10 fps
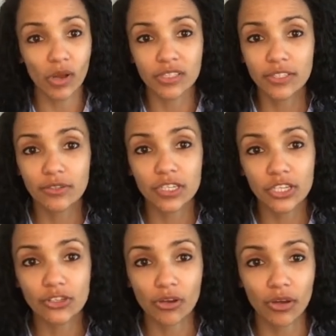Once you
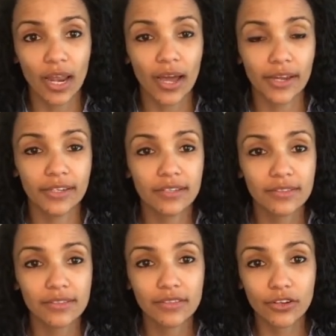teach online,
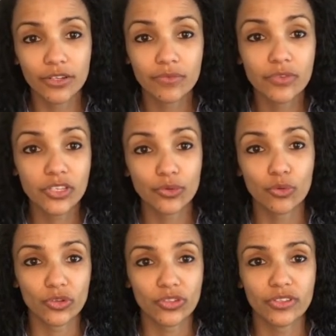certain
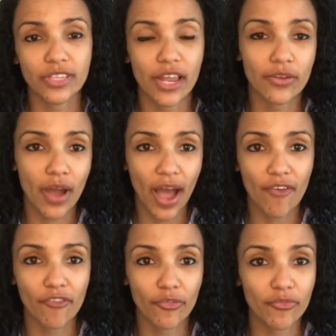resources that you
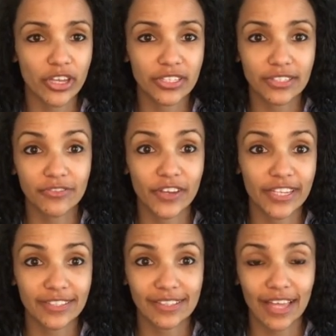have from
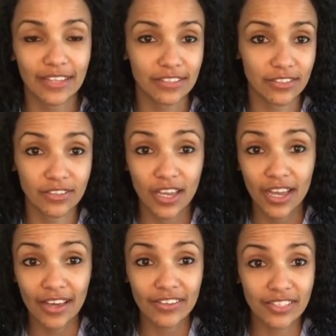face-to-face classes
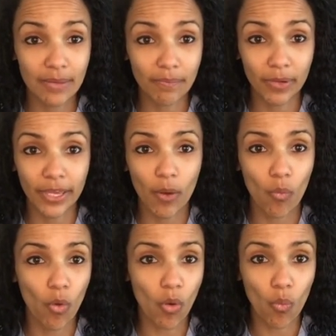simply
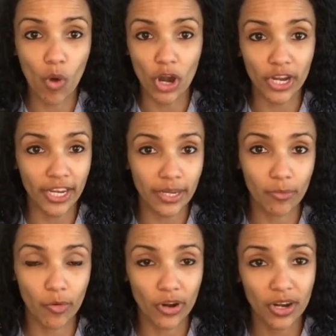won't work
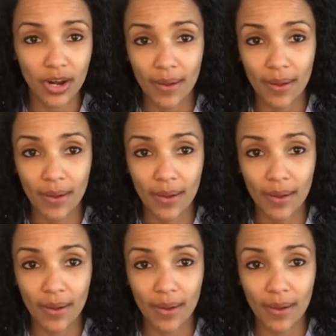anymore.